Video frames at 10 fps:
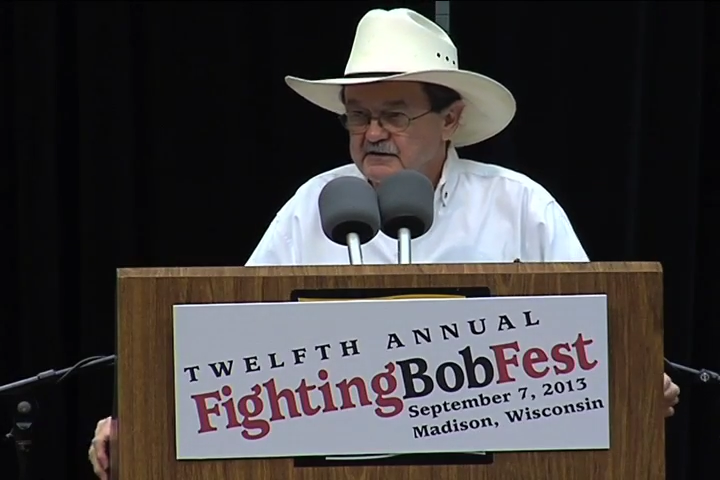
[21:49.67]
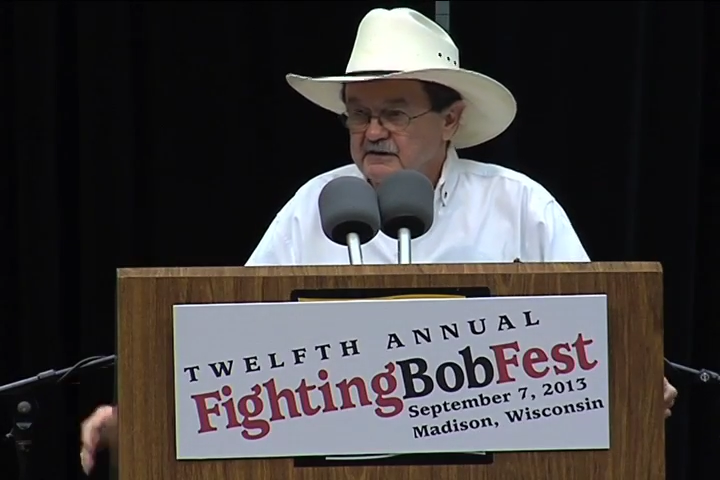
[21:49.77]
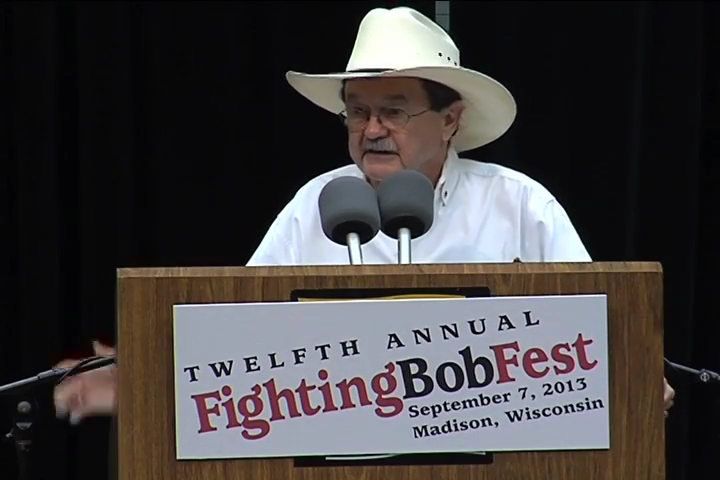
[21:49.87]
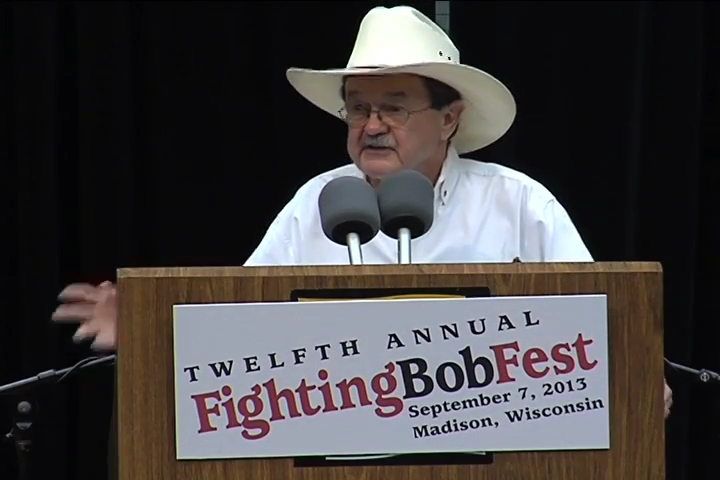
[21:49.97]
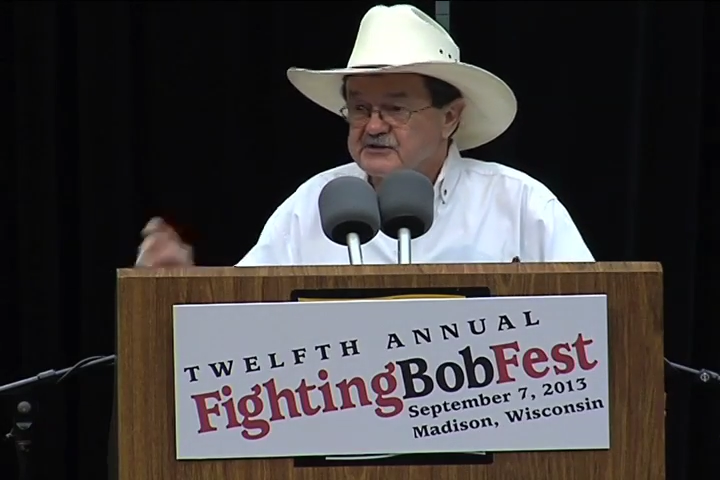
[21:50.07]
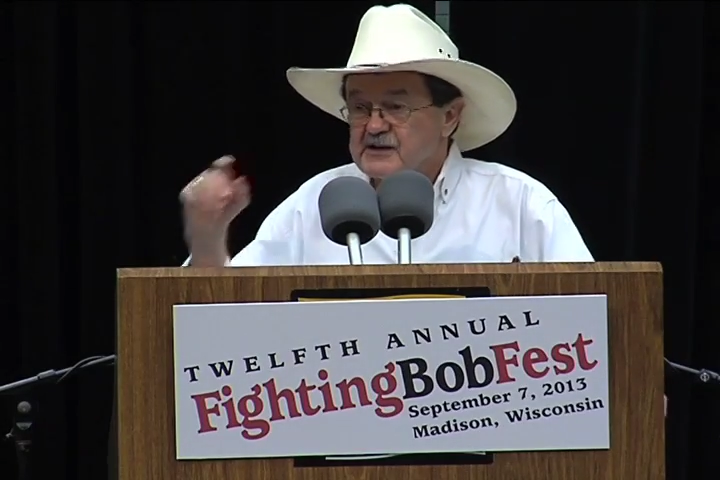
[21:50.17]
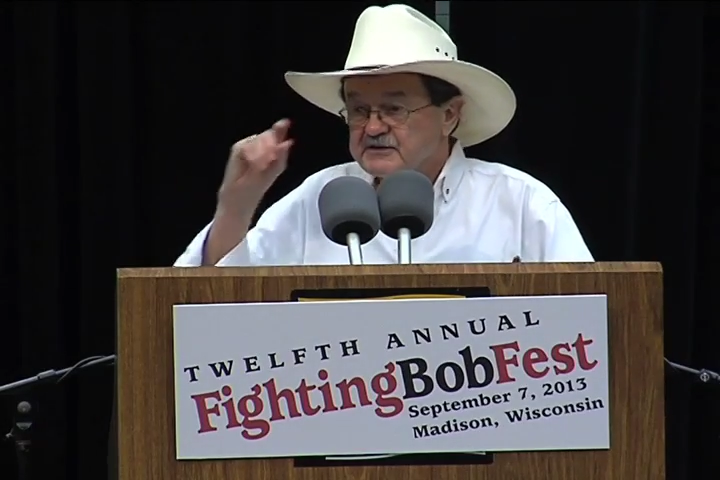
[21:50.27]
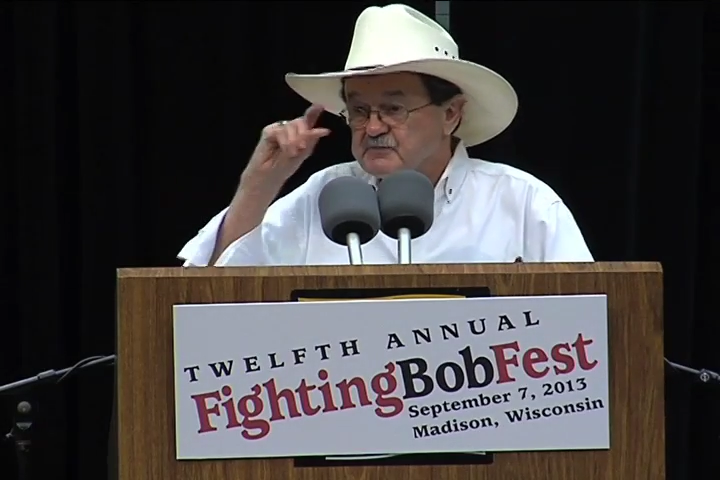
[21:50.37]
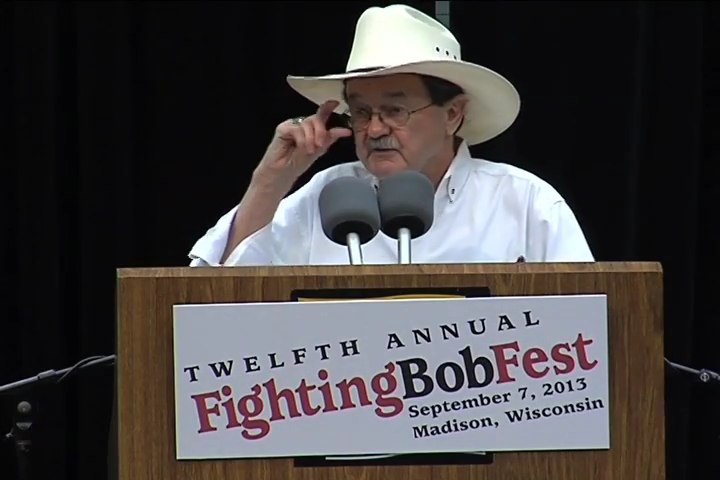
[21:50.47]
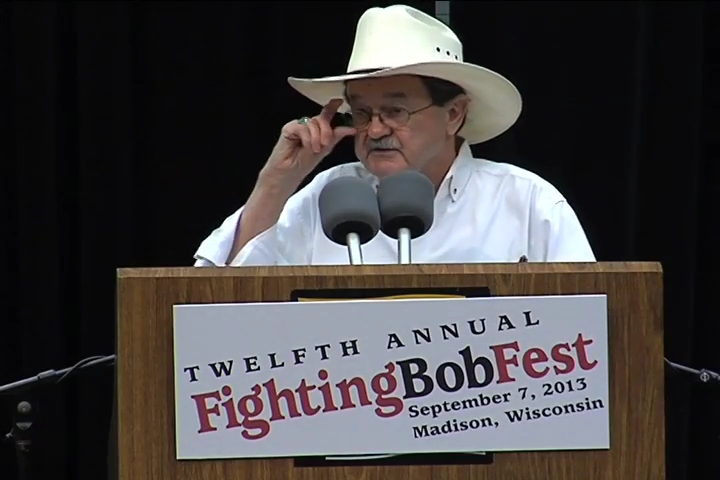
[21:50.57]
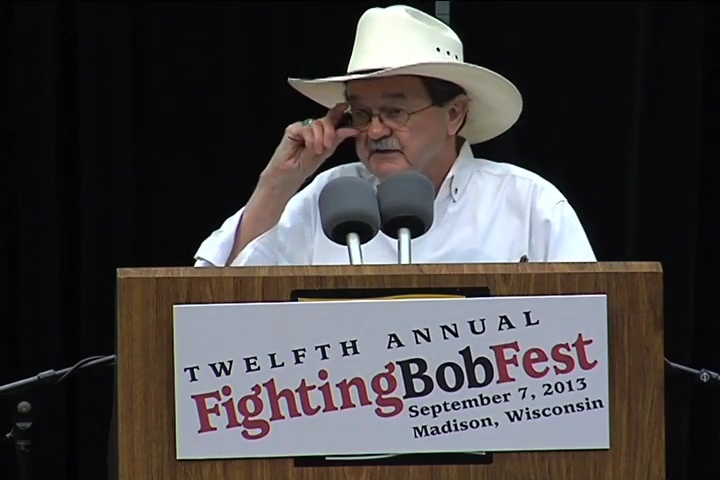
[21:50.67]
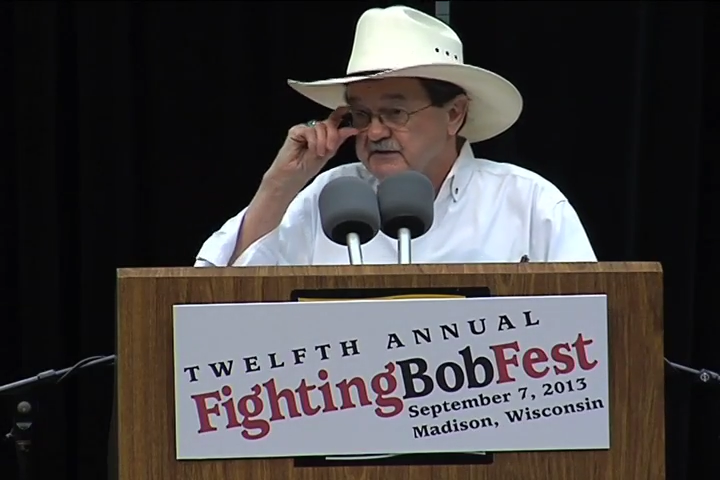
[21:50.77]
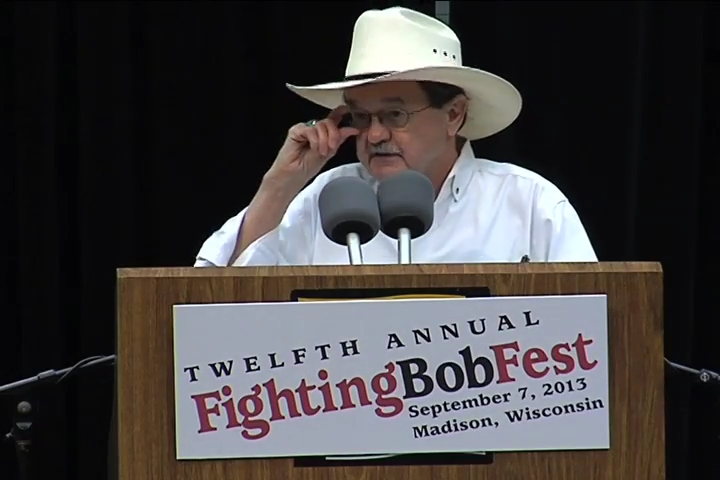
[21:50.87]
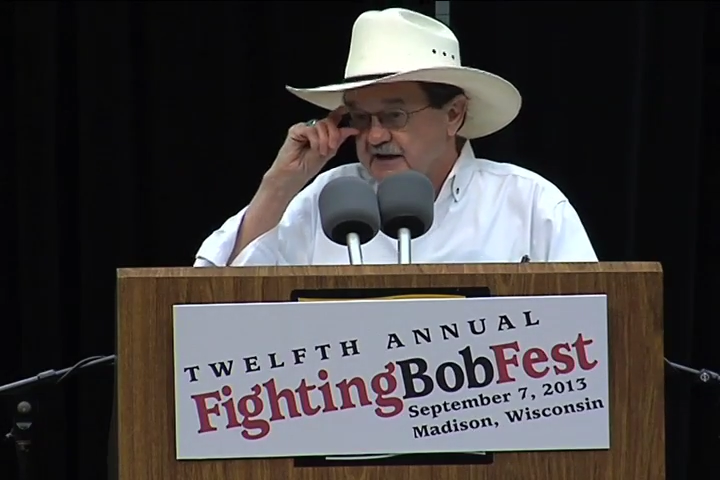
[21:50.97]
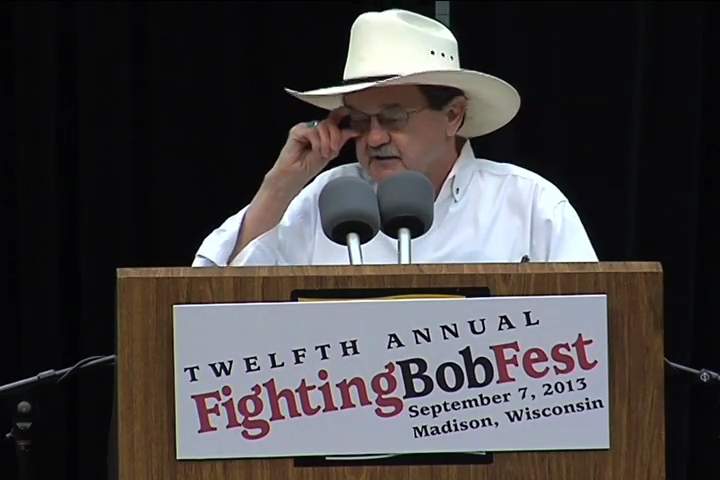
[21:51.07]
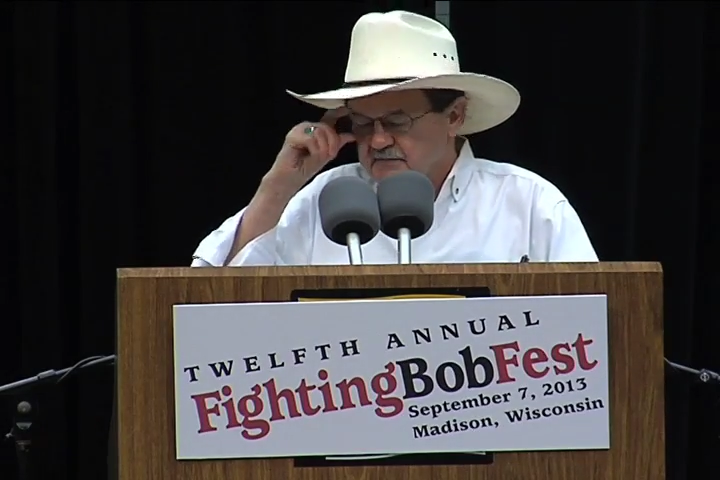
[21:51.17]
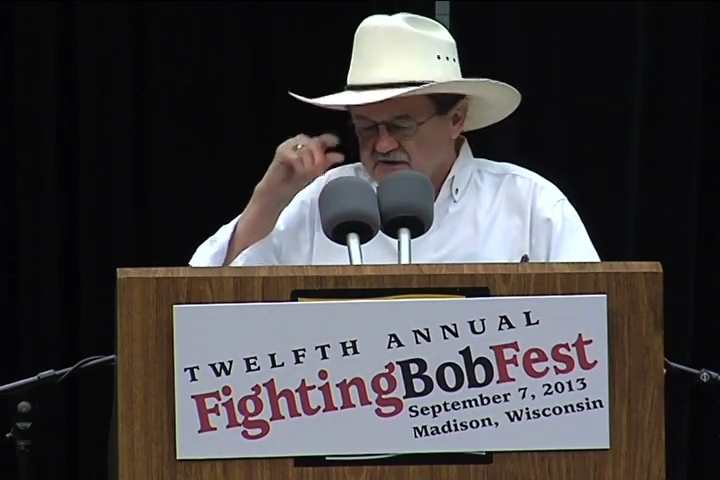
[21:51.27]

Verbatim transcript: Now, Lyndon Johnson once said, You can't